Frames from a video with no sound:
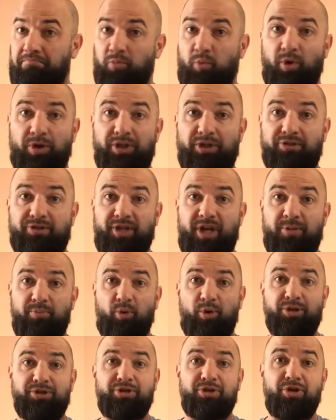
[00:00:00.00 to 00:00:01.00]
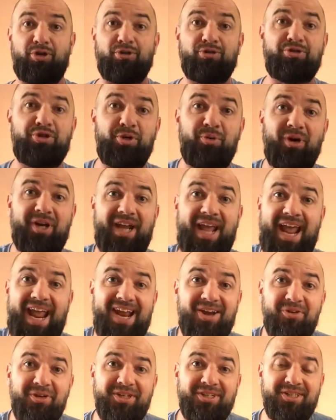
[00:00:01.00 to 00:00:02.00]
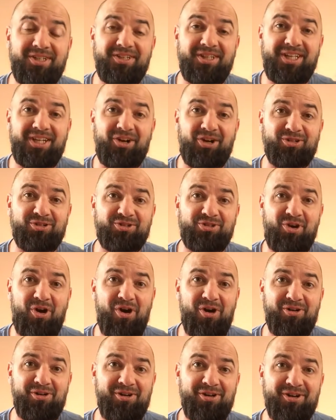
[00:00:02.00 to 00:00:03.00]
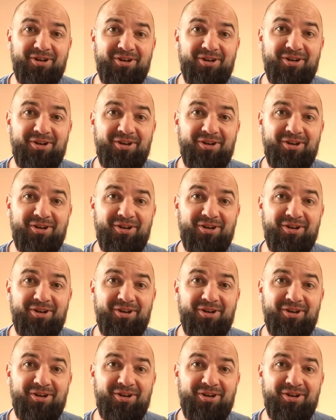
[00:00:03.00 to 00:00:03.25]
What do you say, boys and girls? Do you want Harry to lead our song?